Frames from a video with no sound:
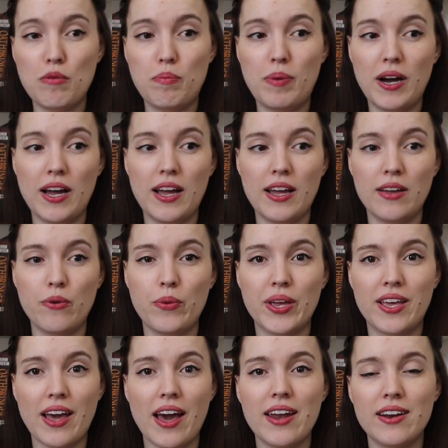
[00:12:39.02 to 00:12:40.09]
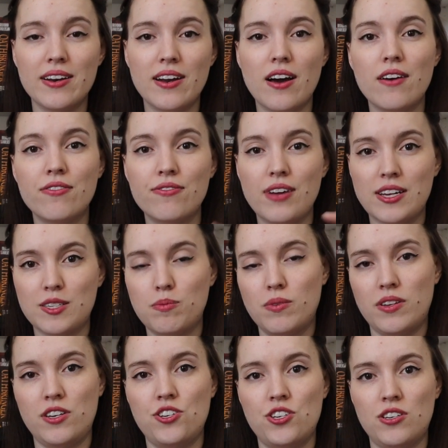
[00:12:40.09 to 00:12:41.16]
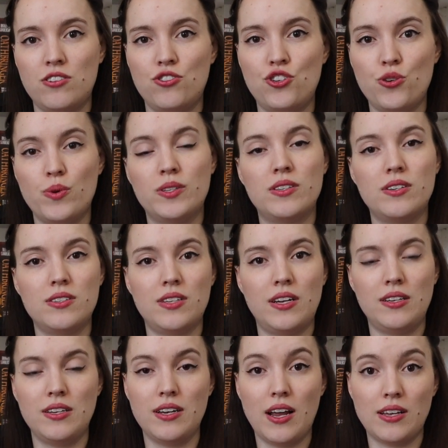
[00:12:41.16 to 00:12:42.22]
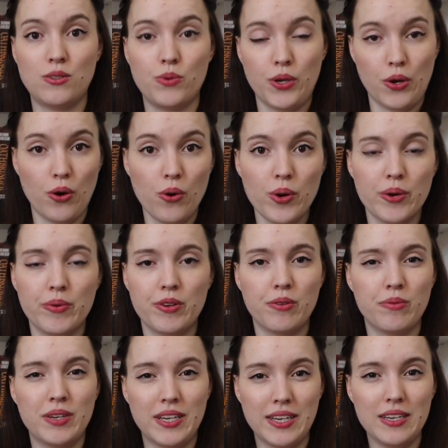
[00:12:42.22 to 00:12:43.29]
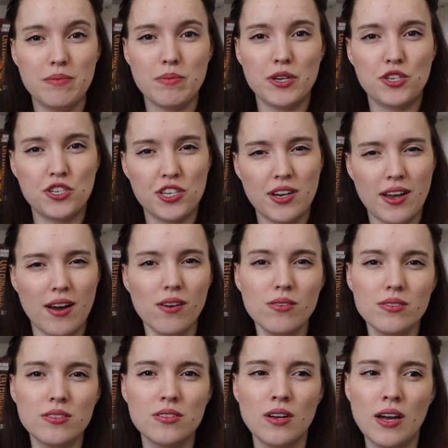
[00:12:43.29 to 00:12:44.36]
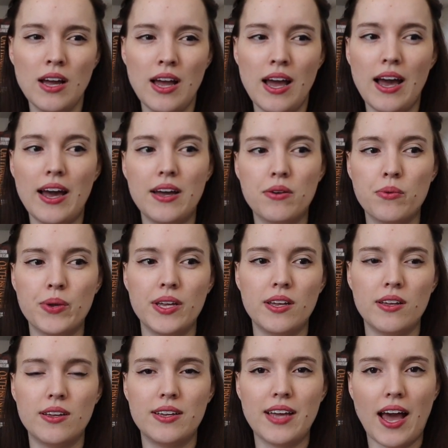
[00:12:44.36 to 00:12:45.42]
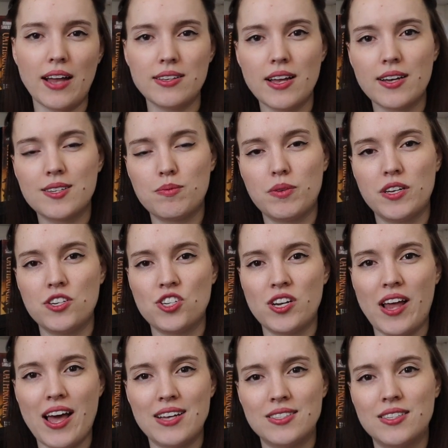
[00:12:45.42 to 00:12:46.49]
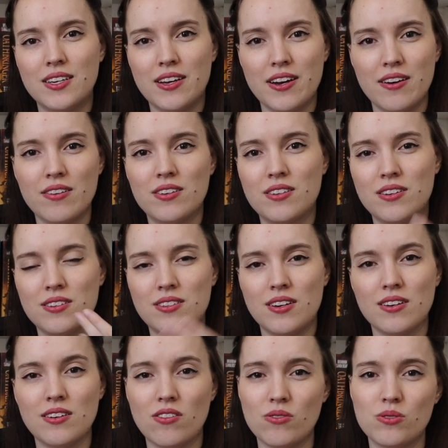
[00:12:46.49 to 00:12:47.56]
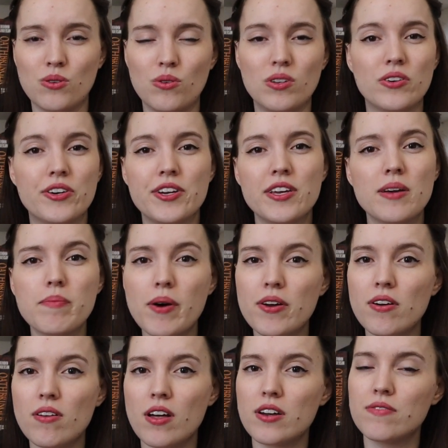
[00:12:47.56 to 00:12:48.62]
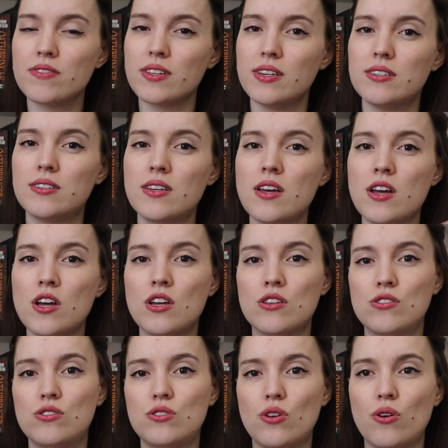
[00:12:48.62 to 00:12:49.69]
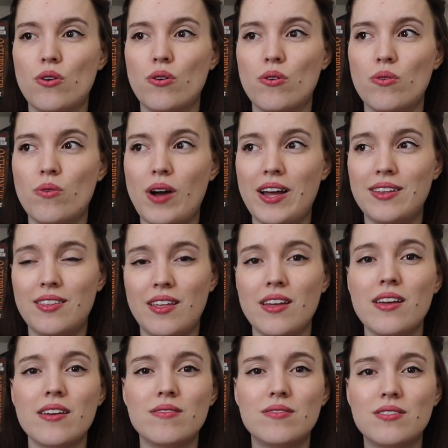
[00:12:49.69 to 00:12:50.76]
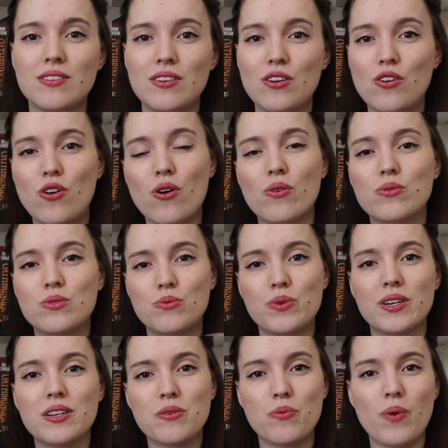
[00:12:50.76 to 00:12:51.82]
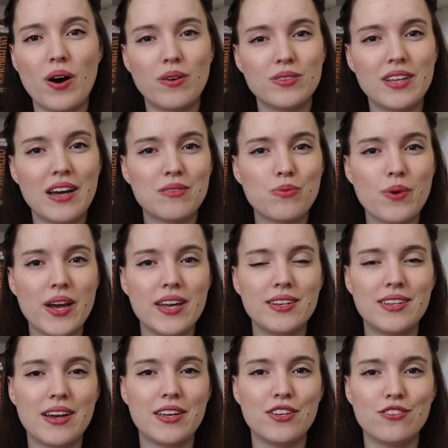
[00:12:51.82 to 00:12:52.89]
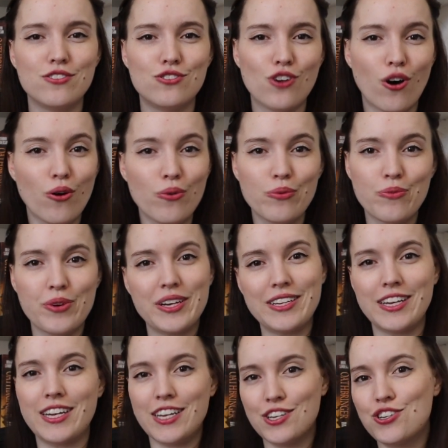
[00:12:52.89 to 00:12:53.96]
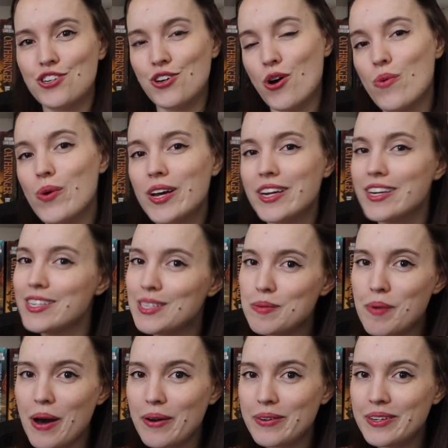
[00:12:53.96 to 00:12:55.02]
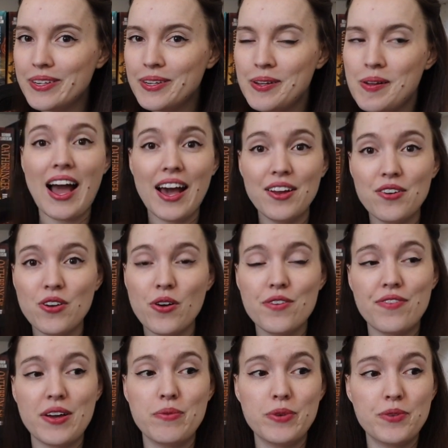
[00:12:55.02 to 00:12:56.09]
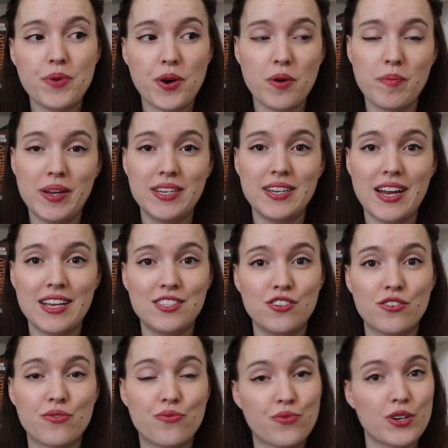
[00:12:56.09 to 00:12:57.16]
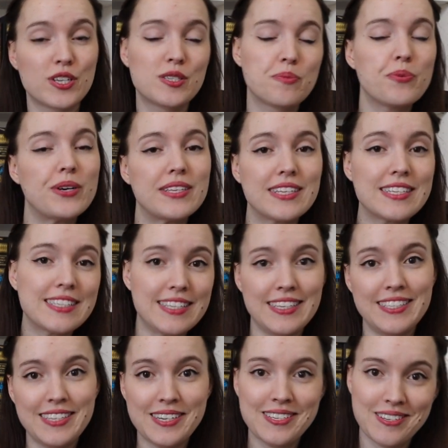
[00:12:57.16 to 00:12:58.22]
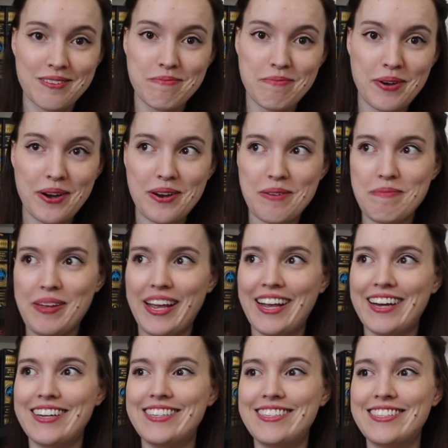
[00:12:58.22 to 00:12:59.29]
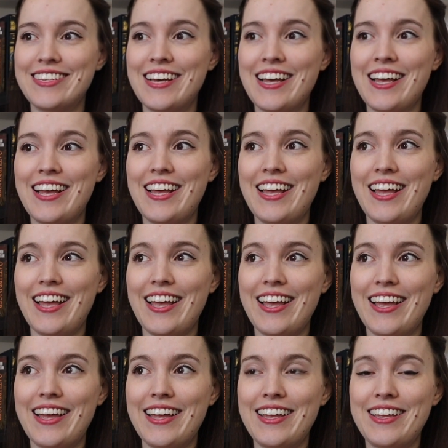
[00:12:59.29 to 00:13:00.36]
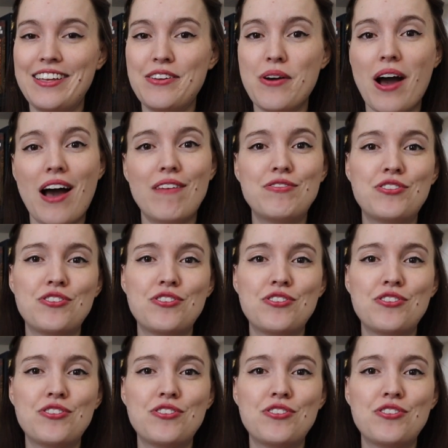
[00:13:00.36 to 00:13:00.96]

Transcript: but we get enough explanation to understand it as we go and we don't need much else and we get the explanation as the characters are also learning about a lot of things so I think it goes really well that way that you don't really need to know what it is about. I don't know if I would recommend it as your first Brandon Sanderson book because you have